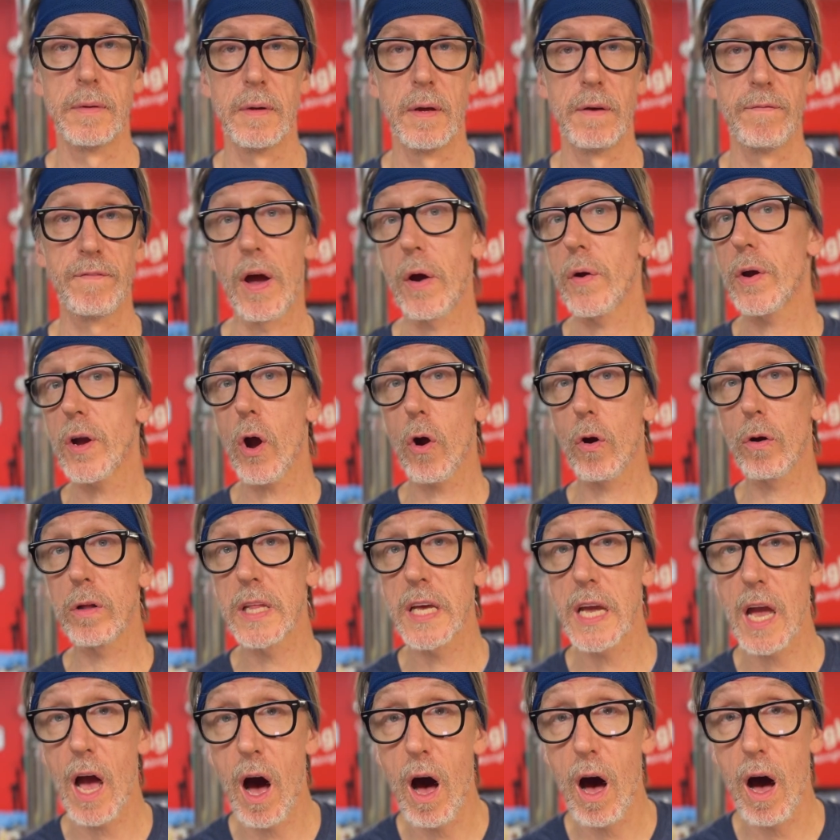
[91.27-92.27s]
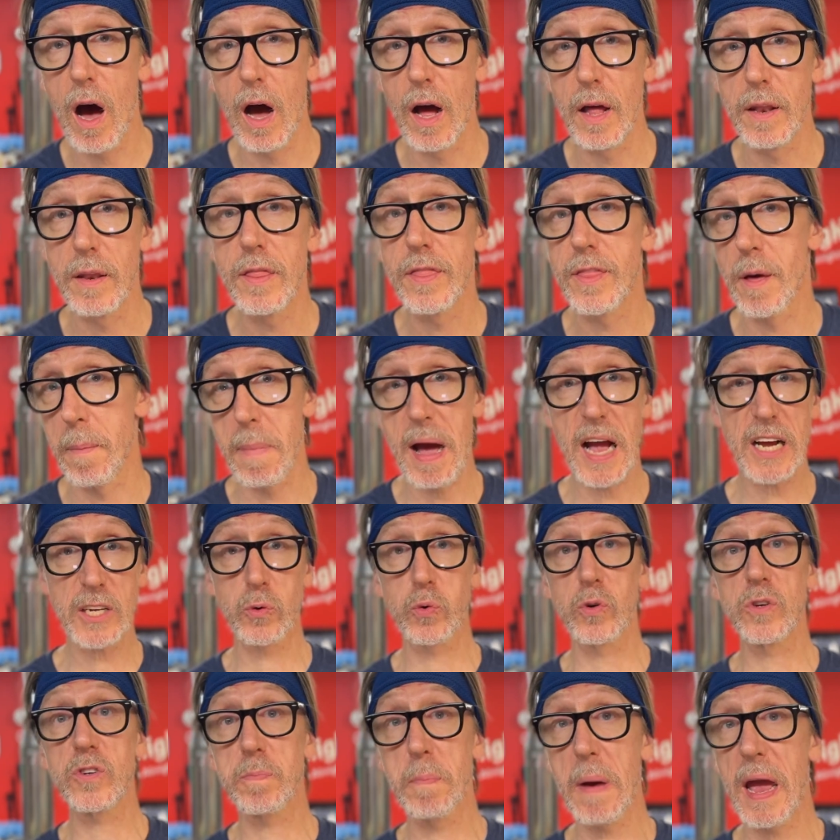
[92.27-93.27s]
Very early on, the mesh
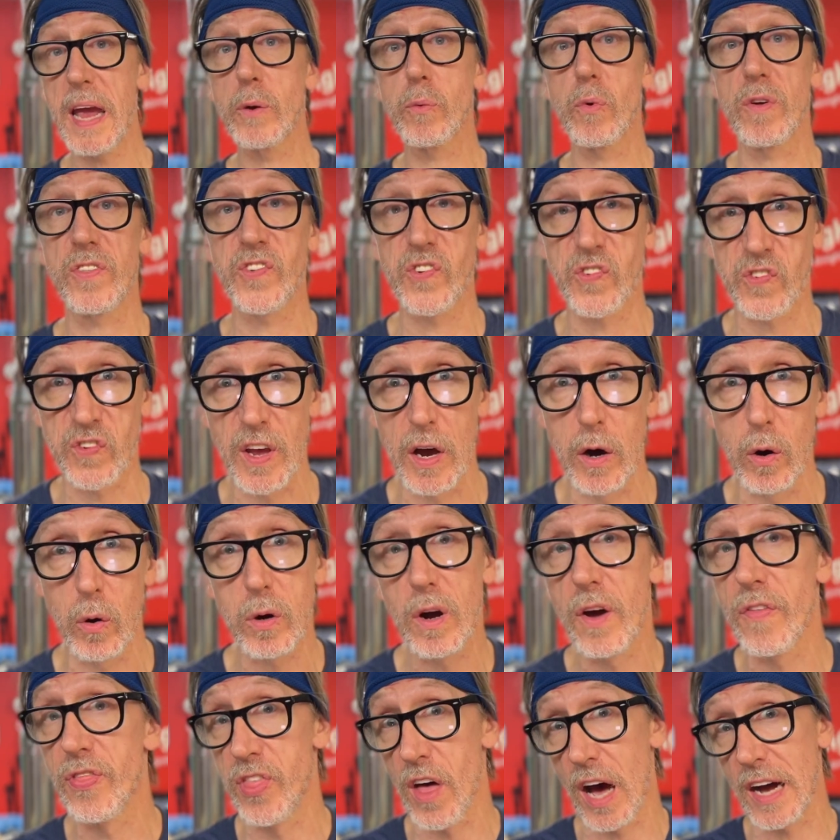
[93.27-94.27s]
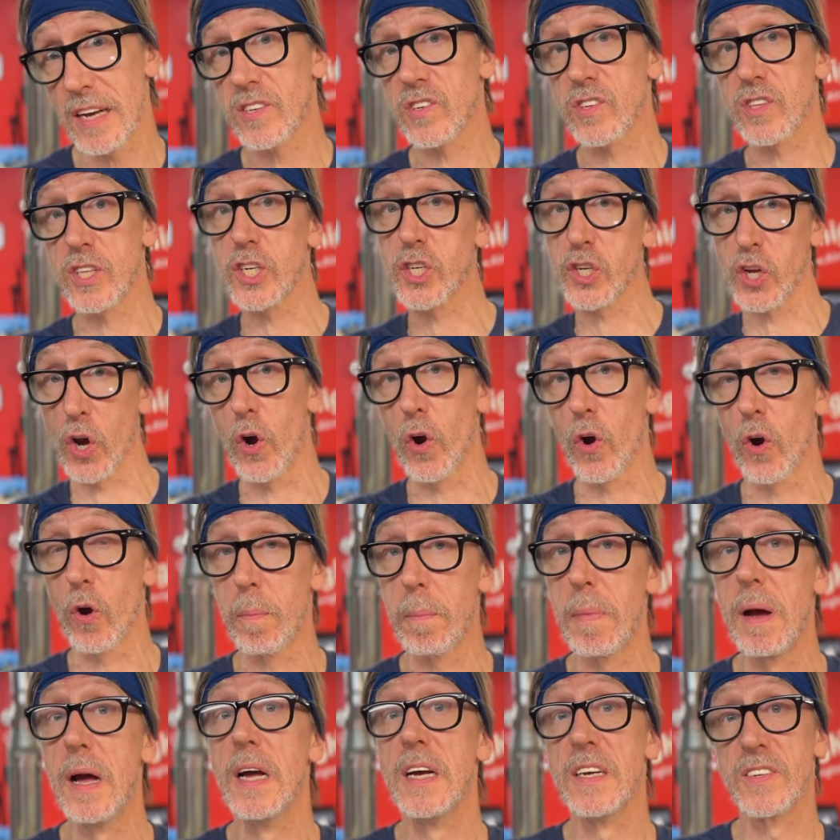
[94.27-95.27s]
was made with silk, thus the
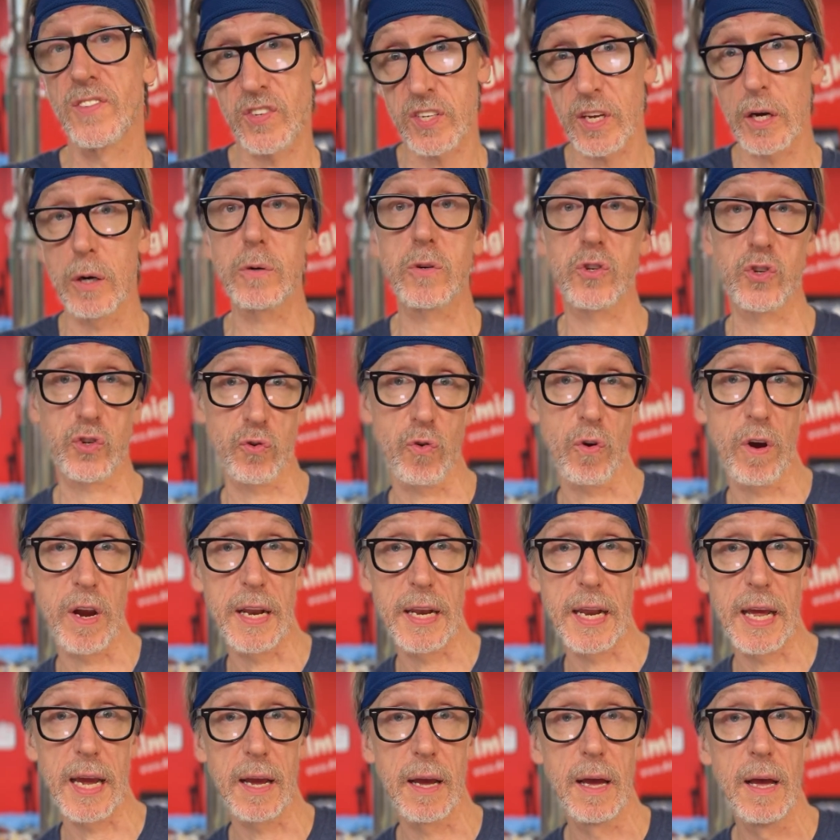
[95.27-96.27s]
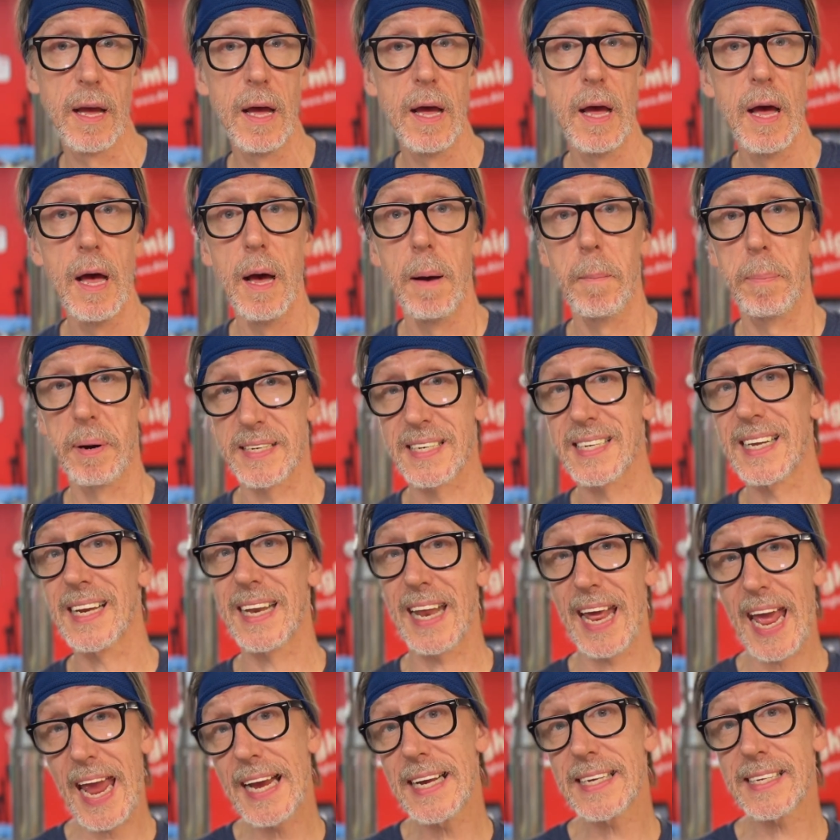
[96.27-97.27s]
term silk screening. But
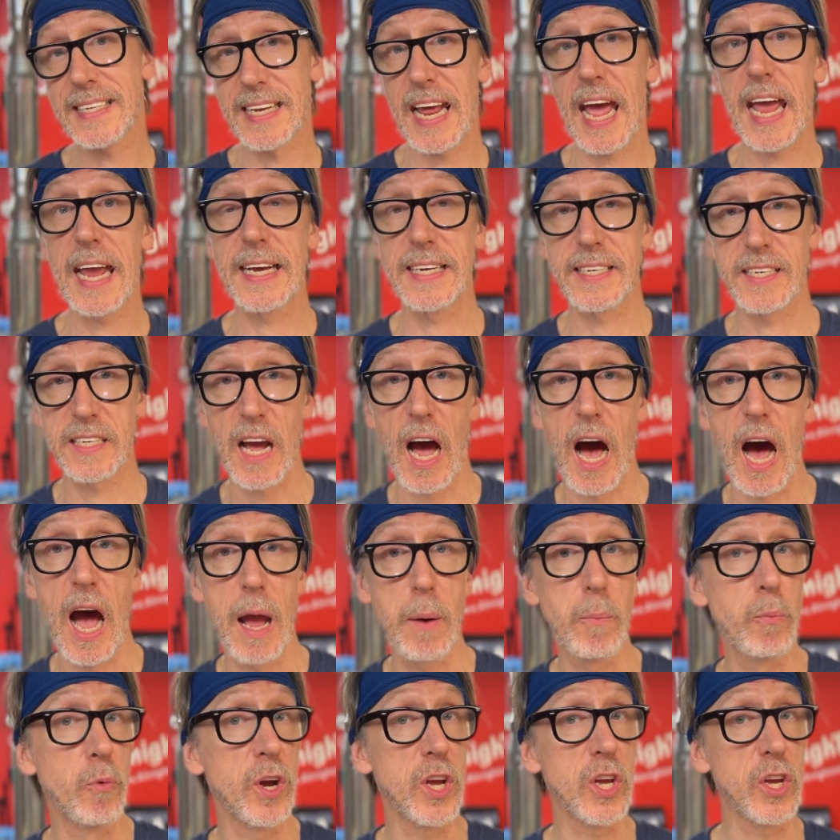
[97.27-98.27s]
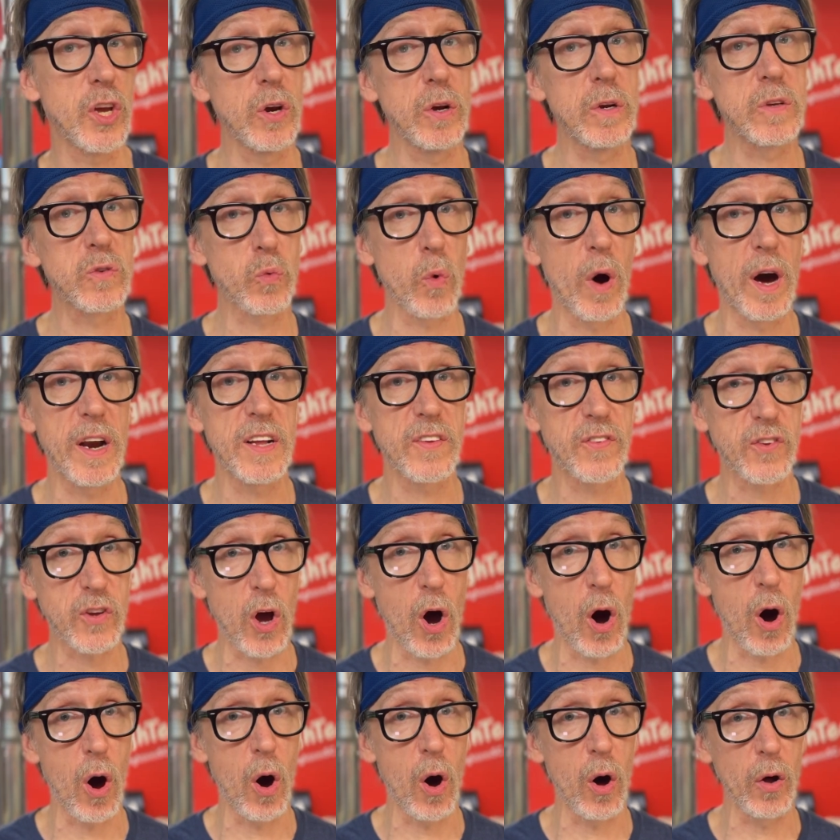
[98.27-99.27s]
today's day and time, we use what is
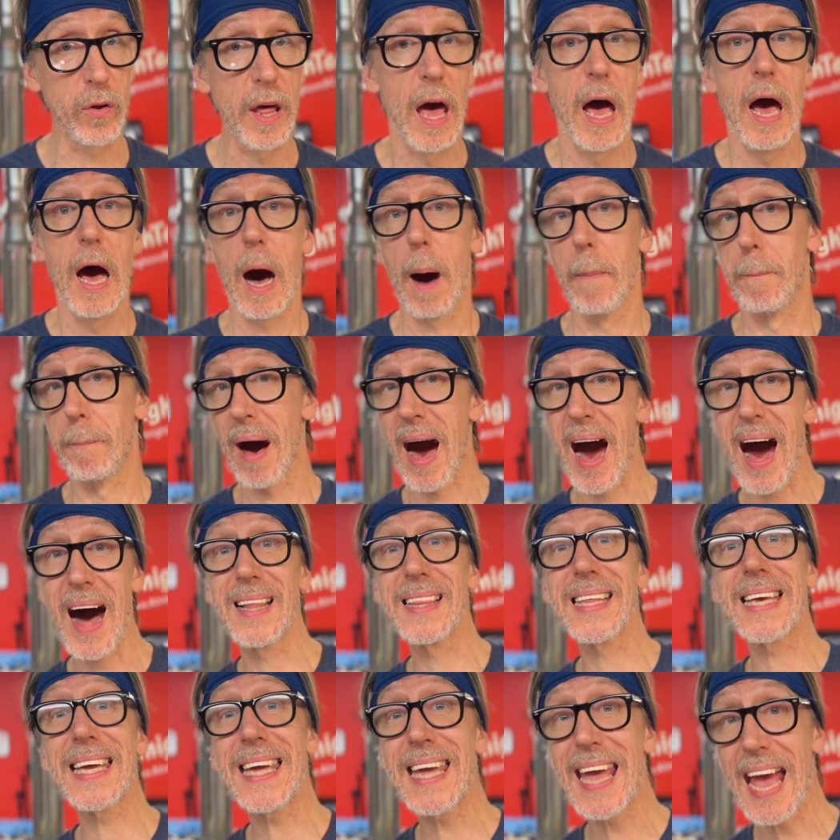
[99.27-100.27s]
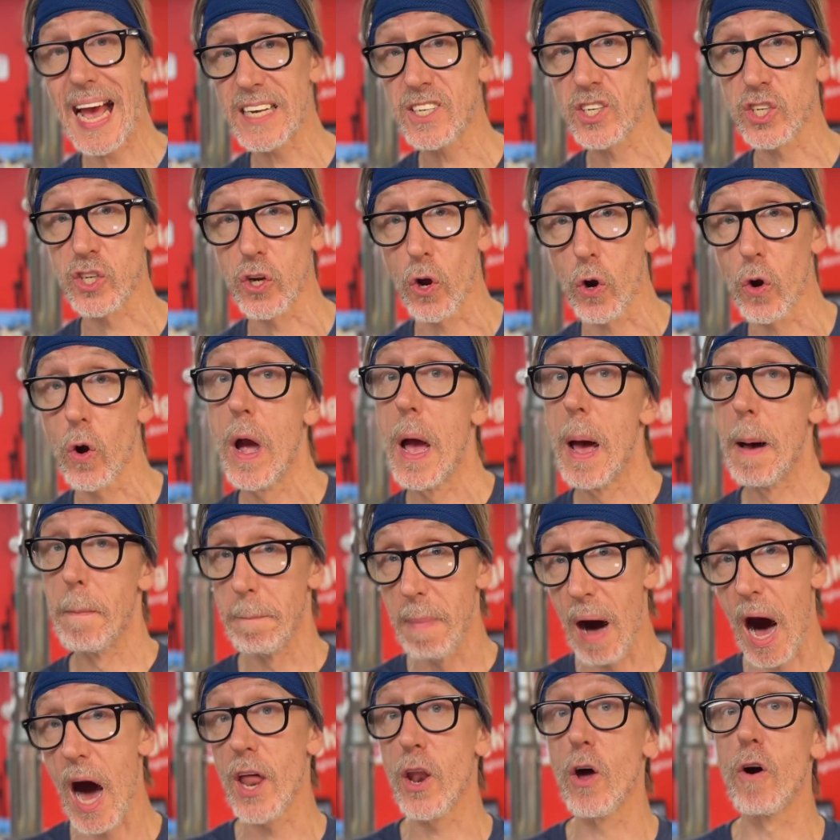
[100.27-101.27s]
called a polyester
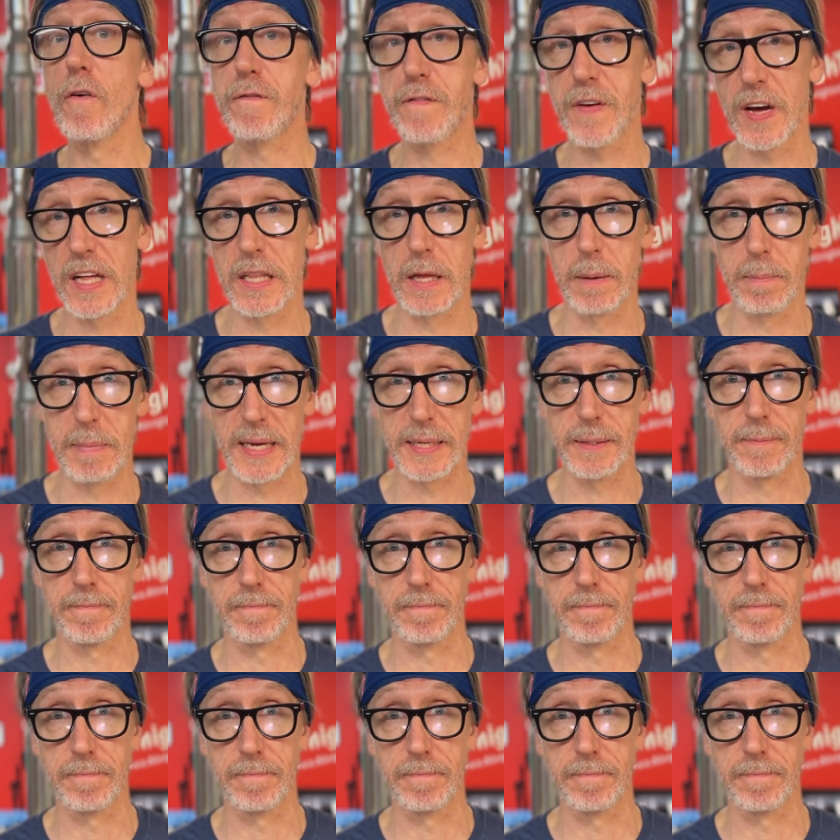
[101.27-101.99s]
monofilament.